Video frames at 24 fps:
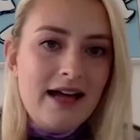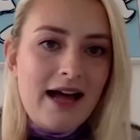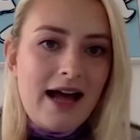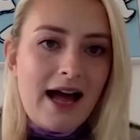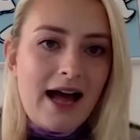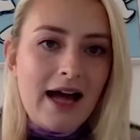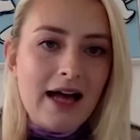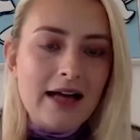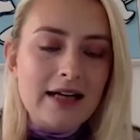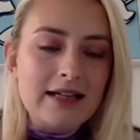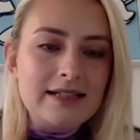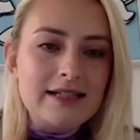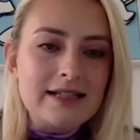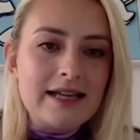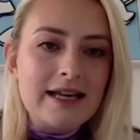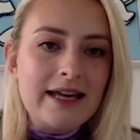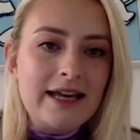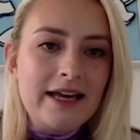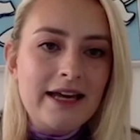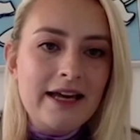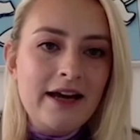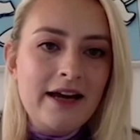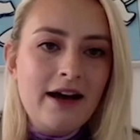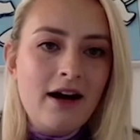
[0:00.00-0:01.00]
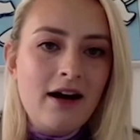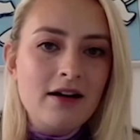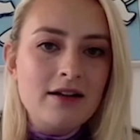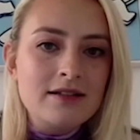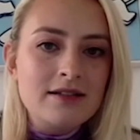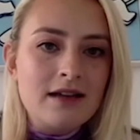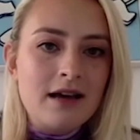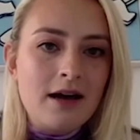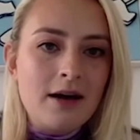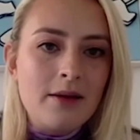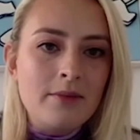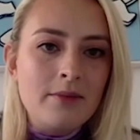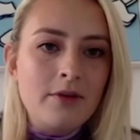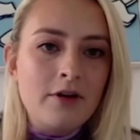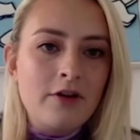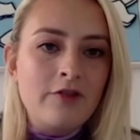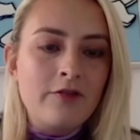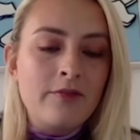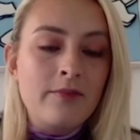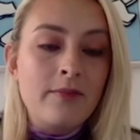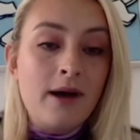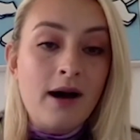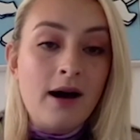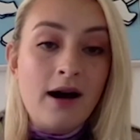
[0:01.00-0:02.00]
And here are some of
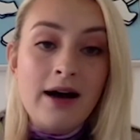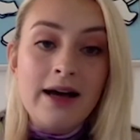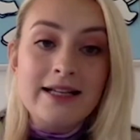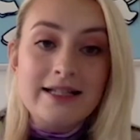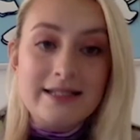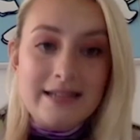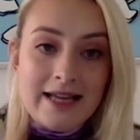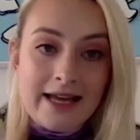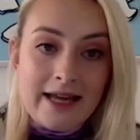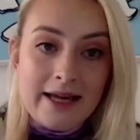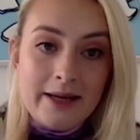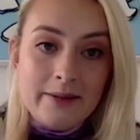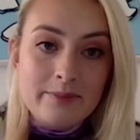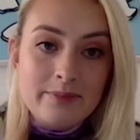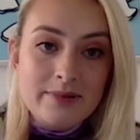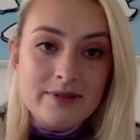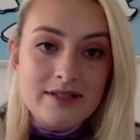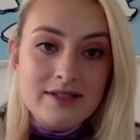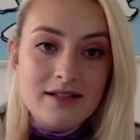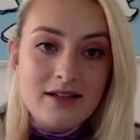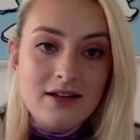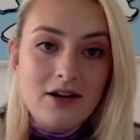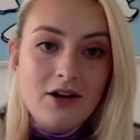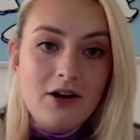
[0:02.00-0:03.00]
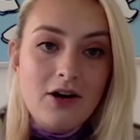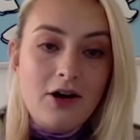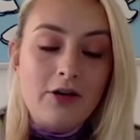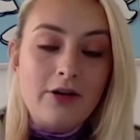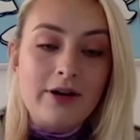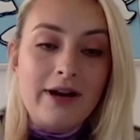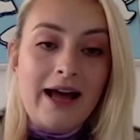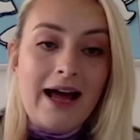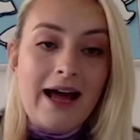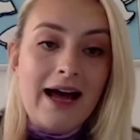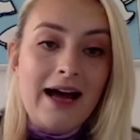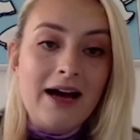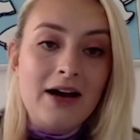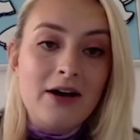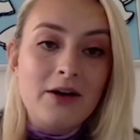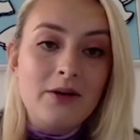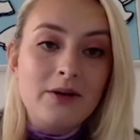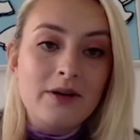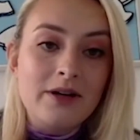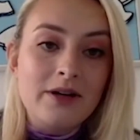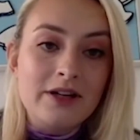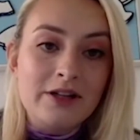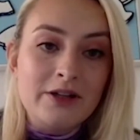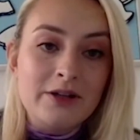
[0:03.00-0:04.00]
my tips on
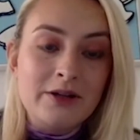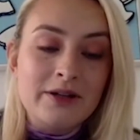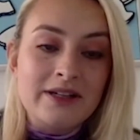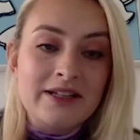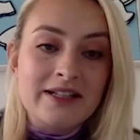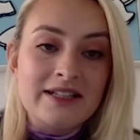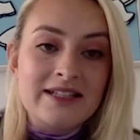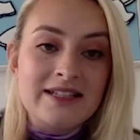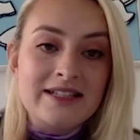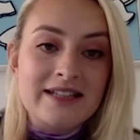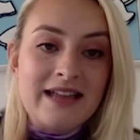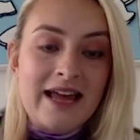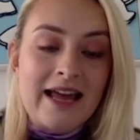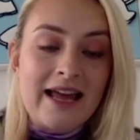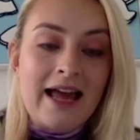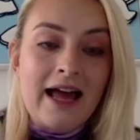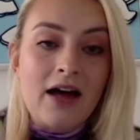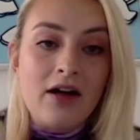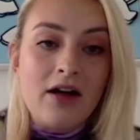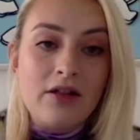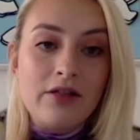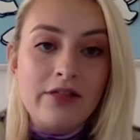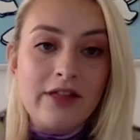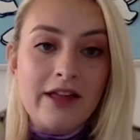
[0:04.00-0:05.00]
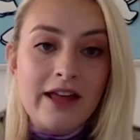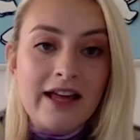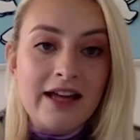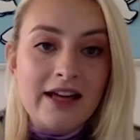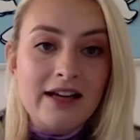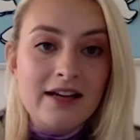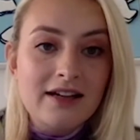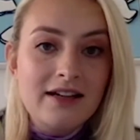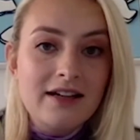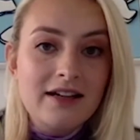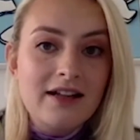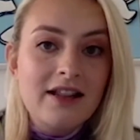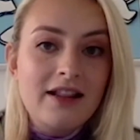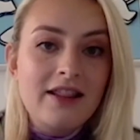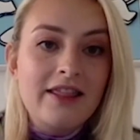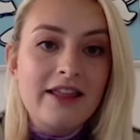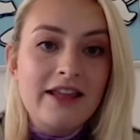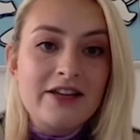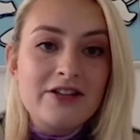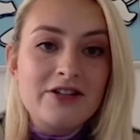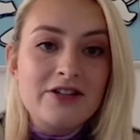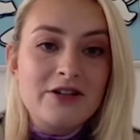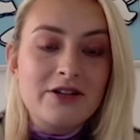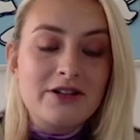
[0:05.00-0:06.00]
how you can stay healthy,
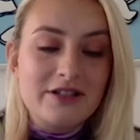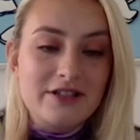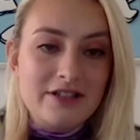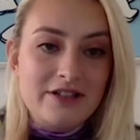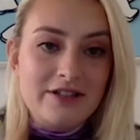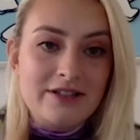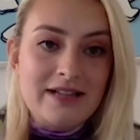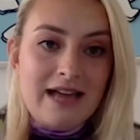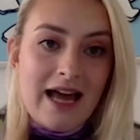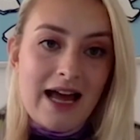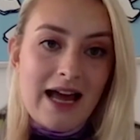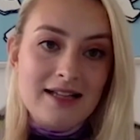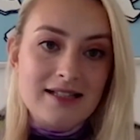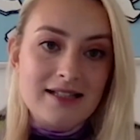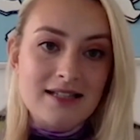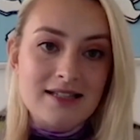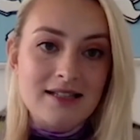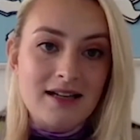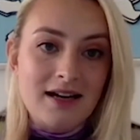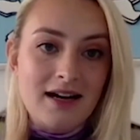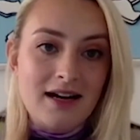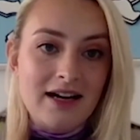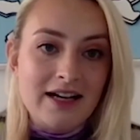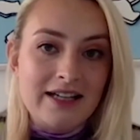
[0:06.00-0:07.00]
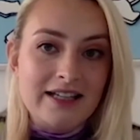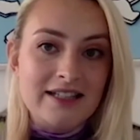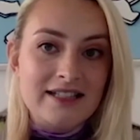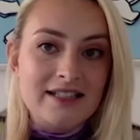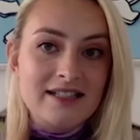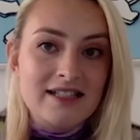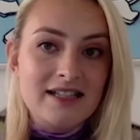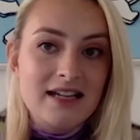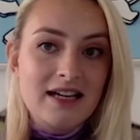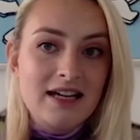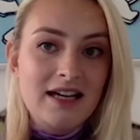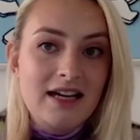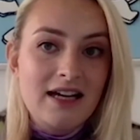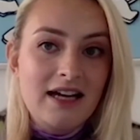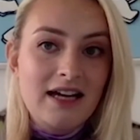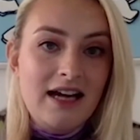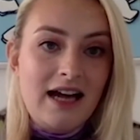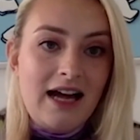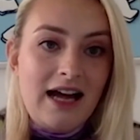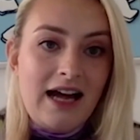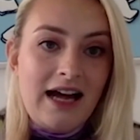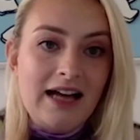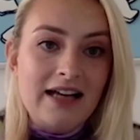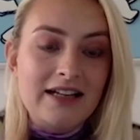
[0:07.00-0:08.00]
things you can do to exercise,
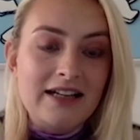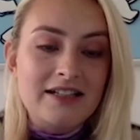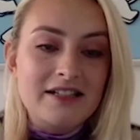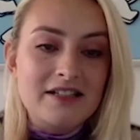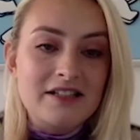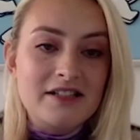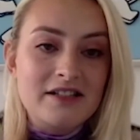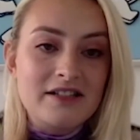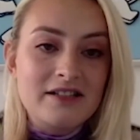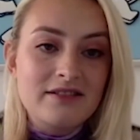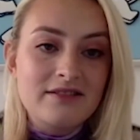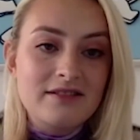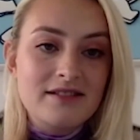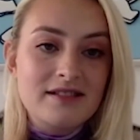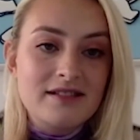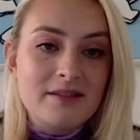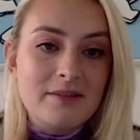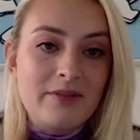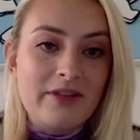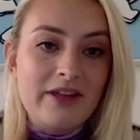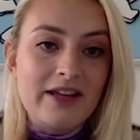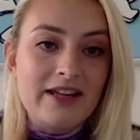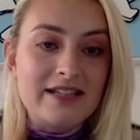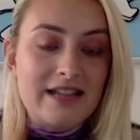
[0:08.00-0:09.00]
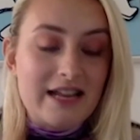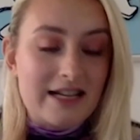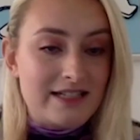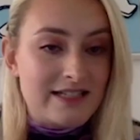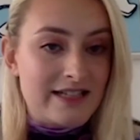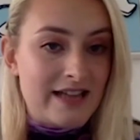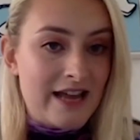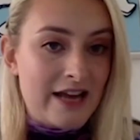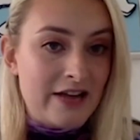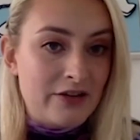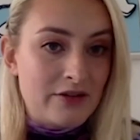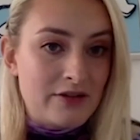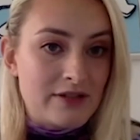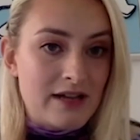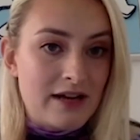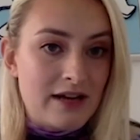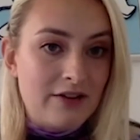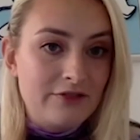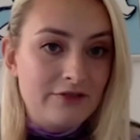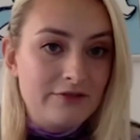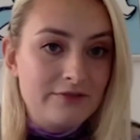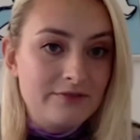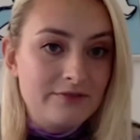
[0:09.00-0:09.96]
and some things to entertain yourself